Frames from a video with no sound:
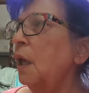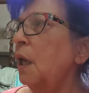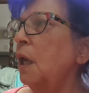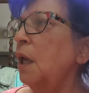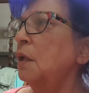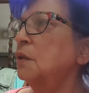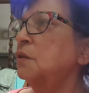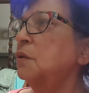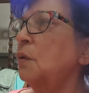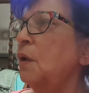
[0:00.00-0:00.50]

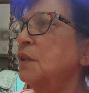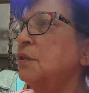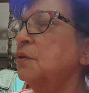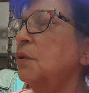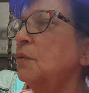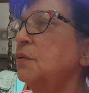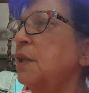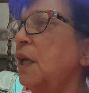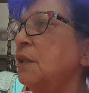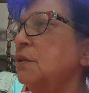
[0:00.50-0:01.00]
And so I
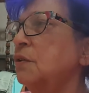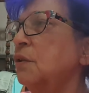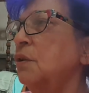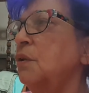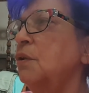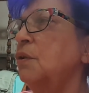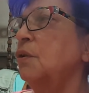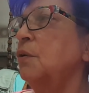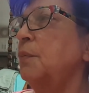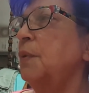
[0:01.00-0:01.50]
sold that to
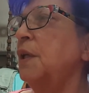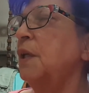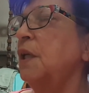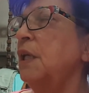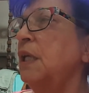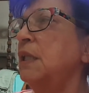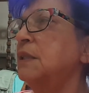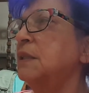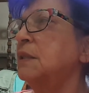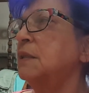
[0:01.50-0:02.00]
her, but
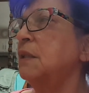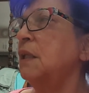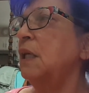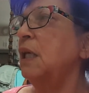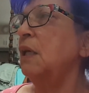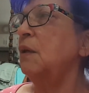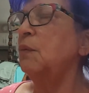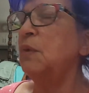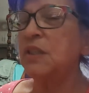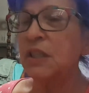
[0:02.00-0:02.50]

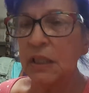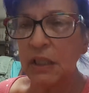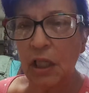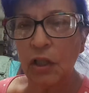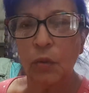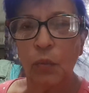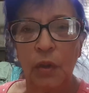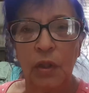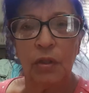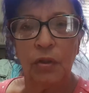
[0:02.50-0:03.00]
it was
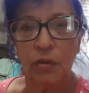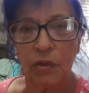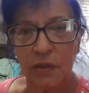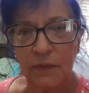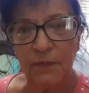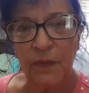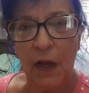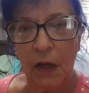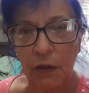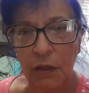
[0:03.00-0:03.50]
another one of
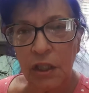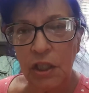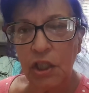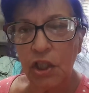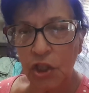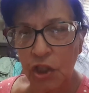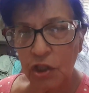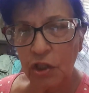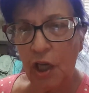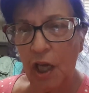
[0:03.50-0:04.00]
those
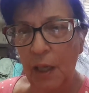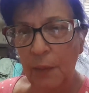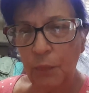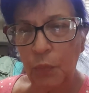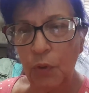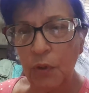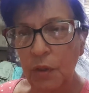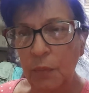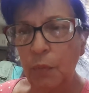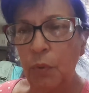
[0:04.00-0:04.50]
Falcon-ish
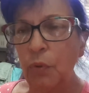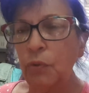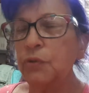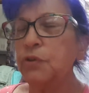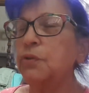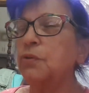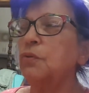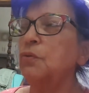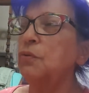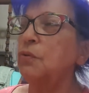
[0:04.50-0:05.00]
type where the bowl
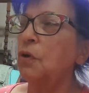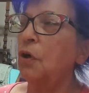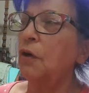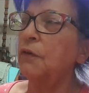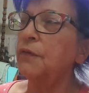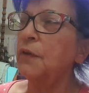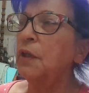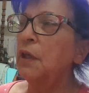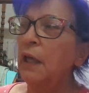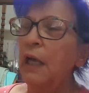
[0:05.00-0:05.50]
screwed
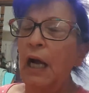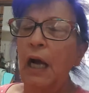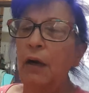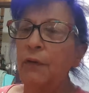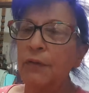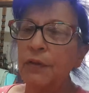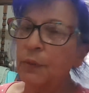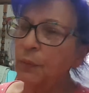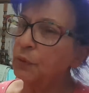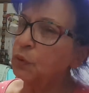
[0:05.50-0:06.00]
off.
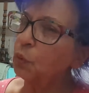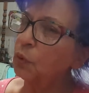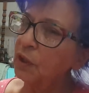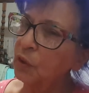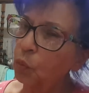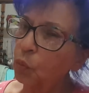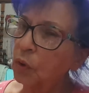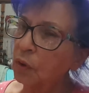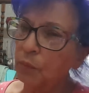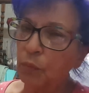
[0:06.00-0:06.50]
However, there was
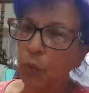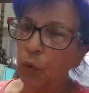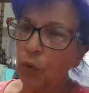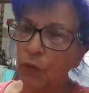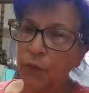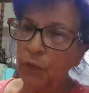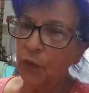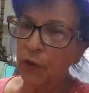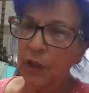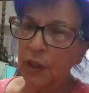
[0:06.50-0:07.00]
only one
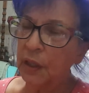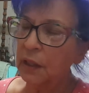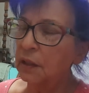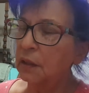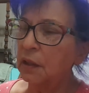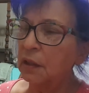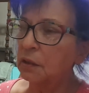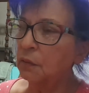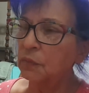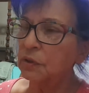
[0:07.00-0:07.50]
bowl for it,
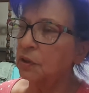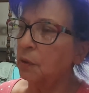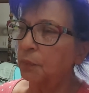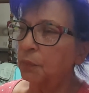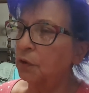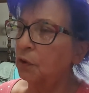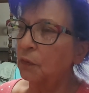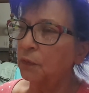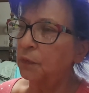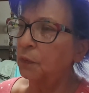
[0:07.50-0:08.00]
and it was a
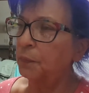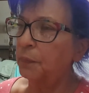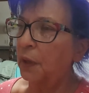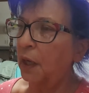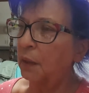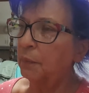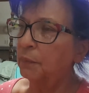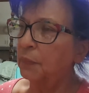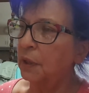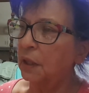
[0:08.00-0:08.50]
beautiful pipe.